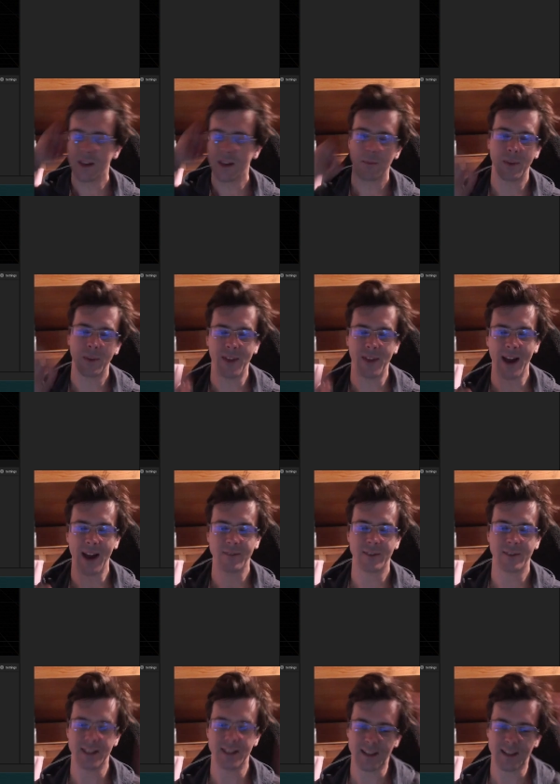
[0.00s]
that for
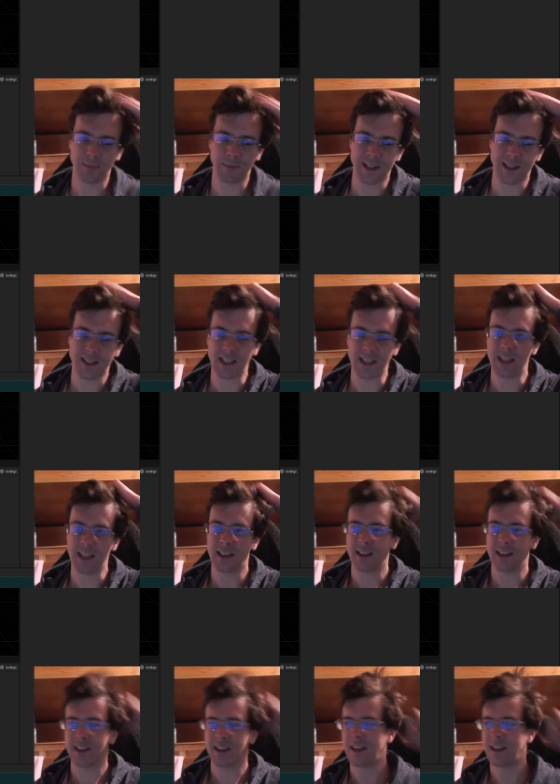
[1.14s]
its simplicity
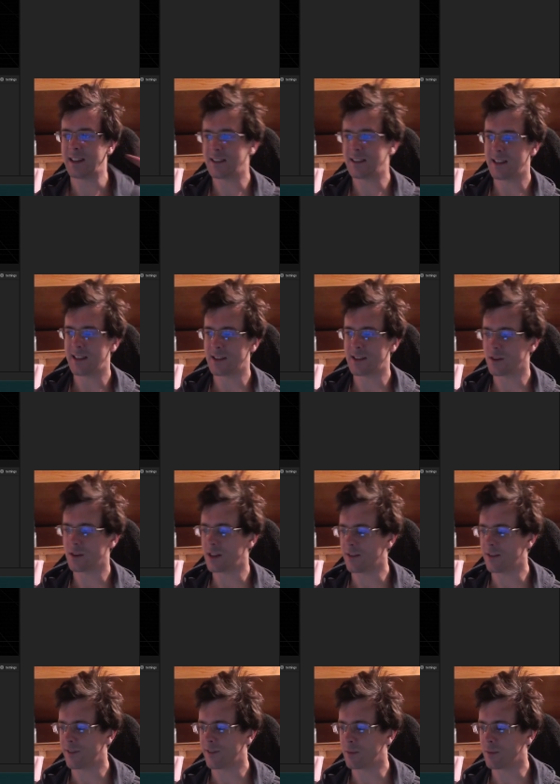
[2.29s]
is good enough for
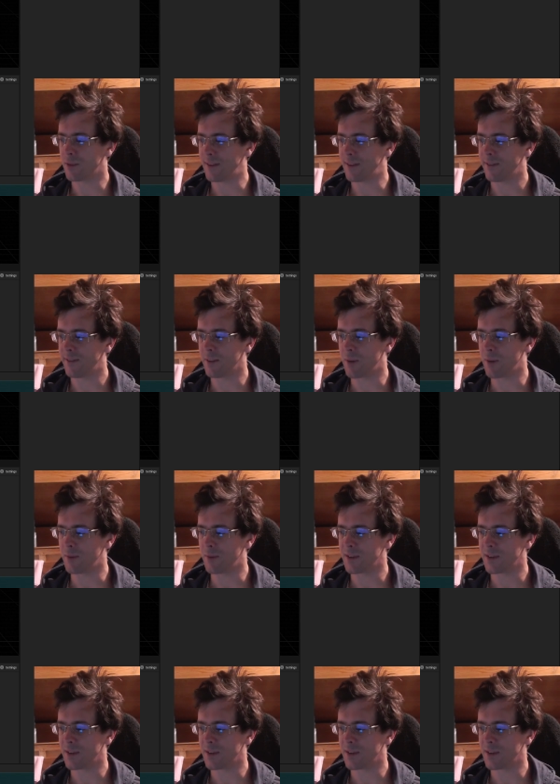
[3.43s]
the brief for the moment.